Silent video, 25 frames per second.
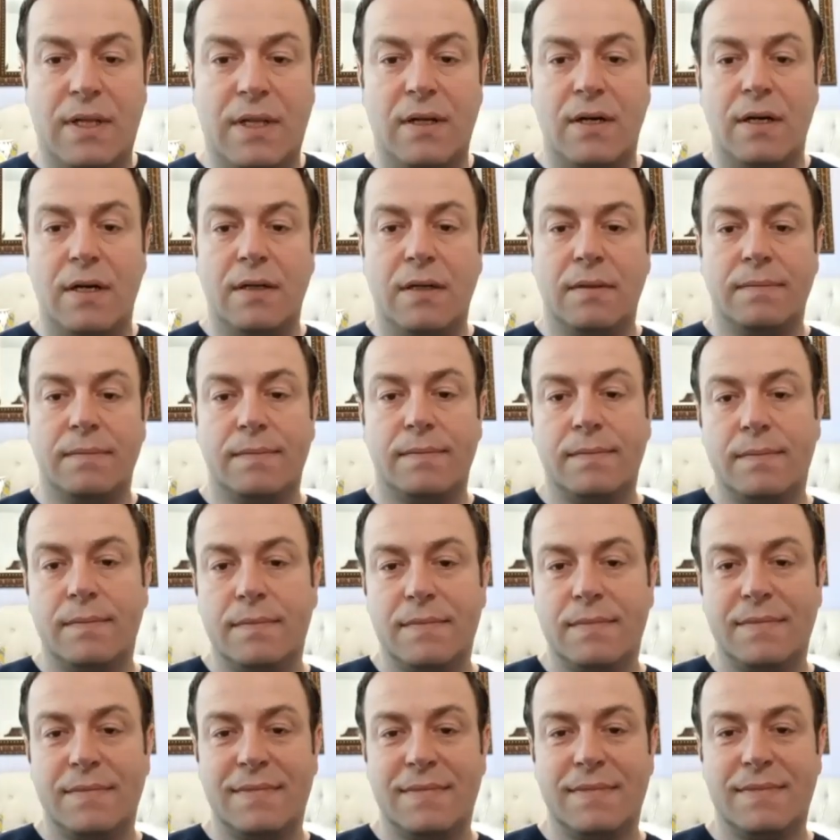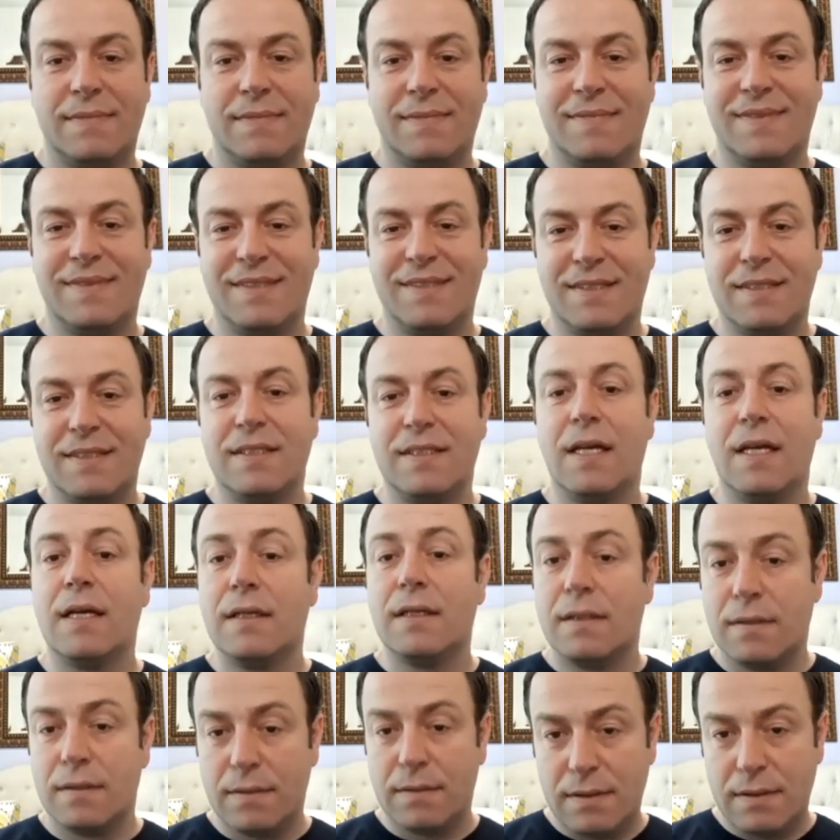It's called
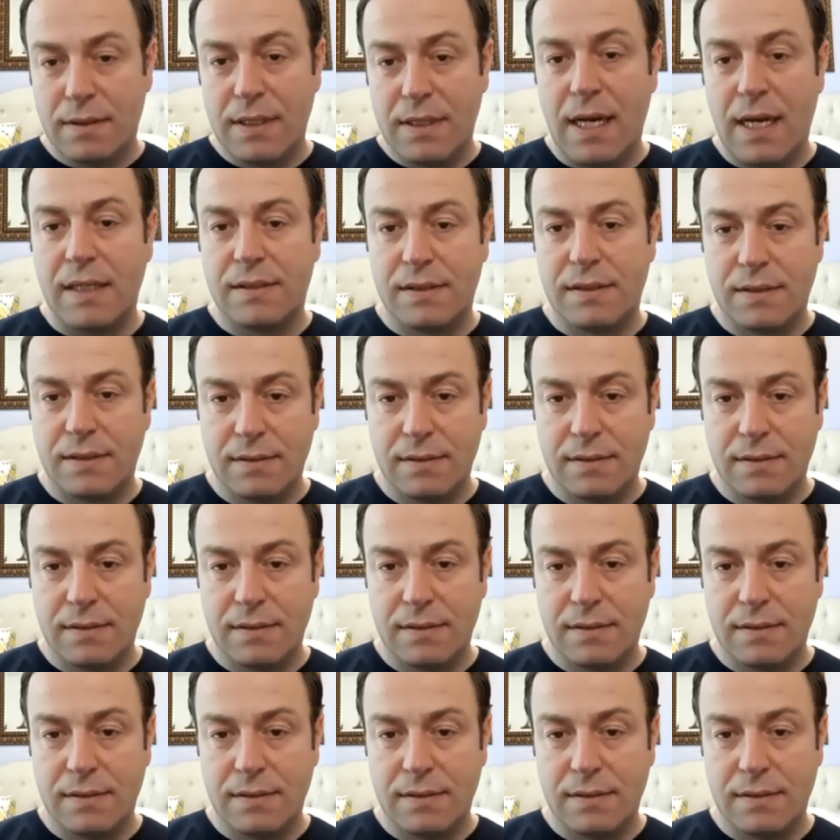Serbo-Croatian, right? Yes. I mean, they all